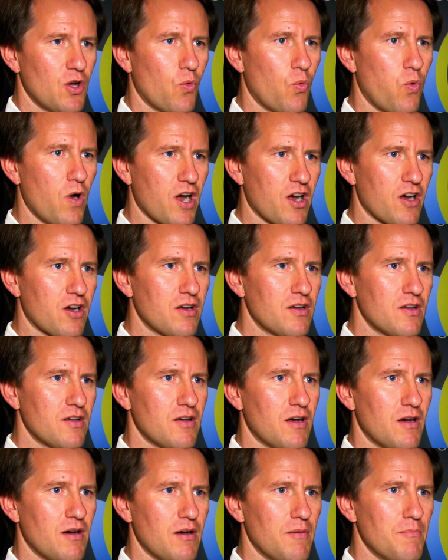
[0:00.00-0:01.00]
where
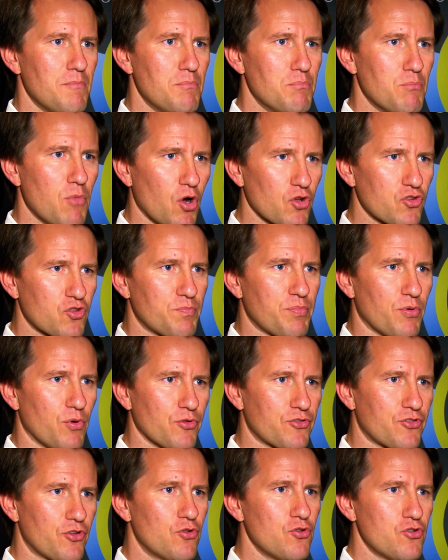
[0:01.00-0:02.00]

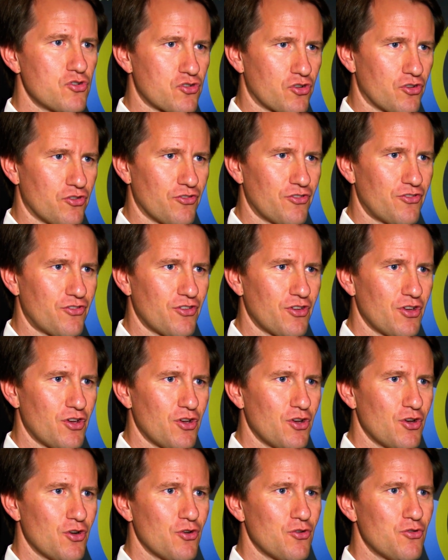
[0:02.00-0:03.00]
multiple solutions
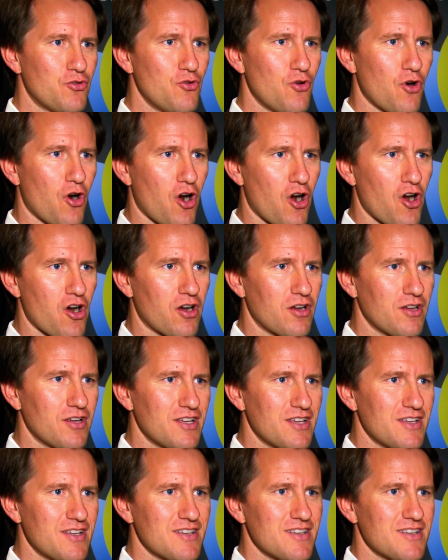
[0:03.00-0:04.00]
who are
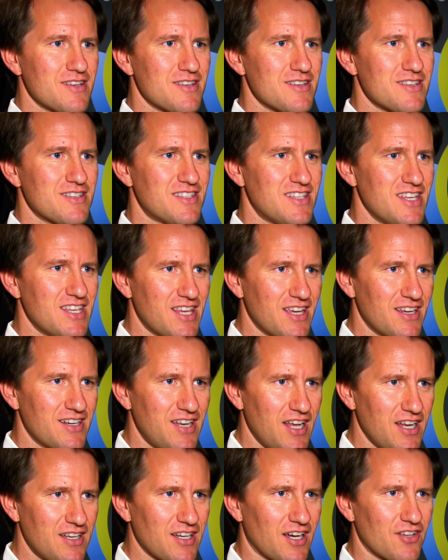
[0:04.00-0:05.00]
seeking
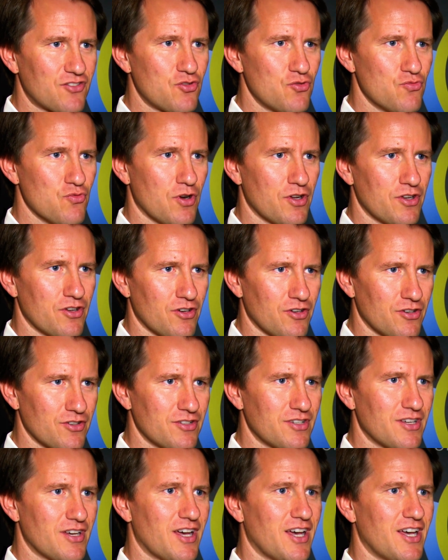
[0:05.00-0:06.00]
data to run
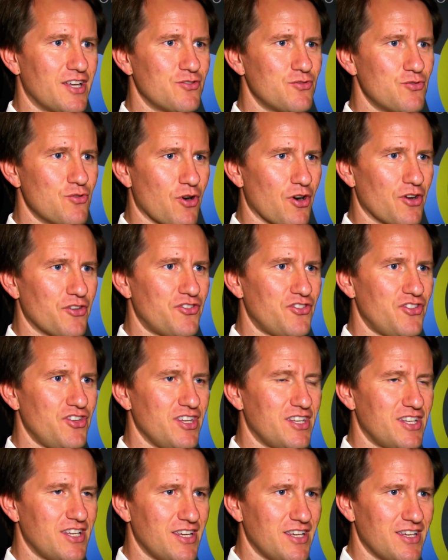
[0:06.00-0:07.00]
on and who are
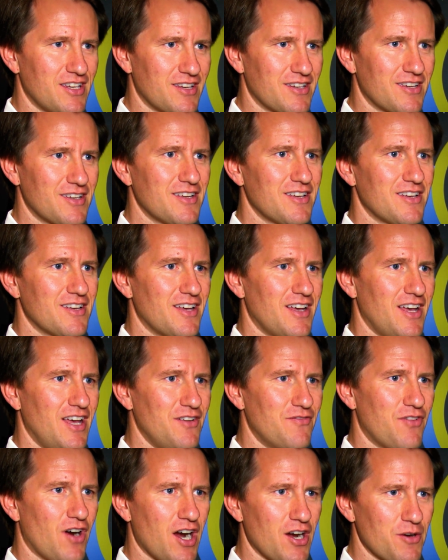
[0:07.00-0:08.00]
seeking
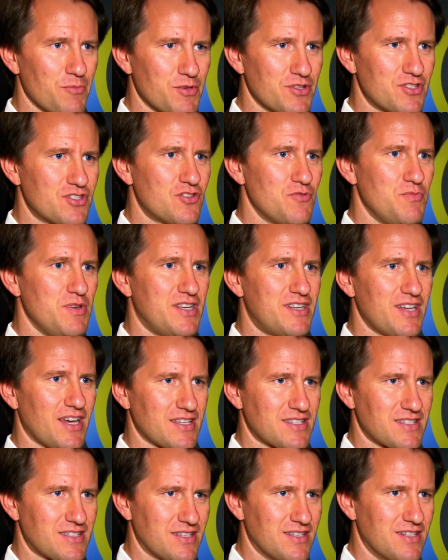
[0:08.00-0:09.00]
environments to be
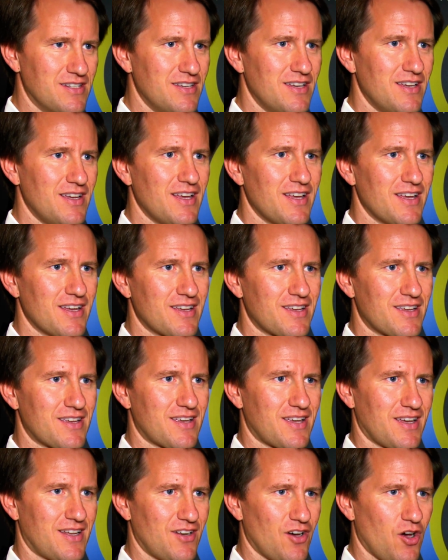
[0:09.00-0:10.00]
tested
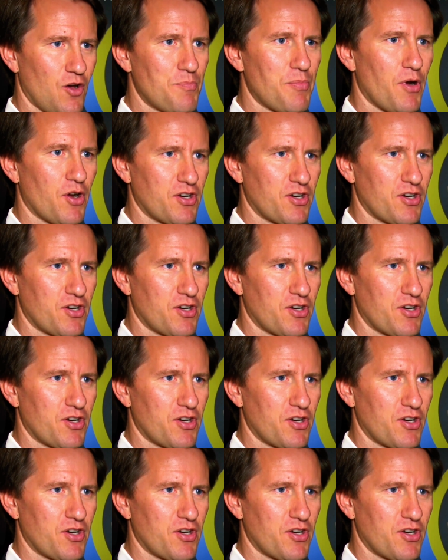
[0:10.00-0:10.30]
cannot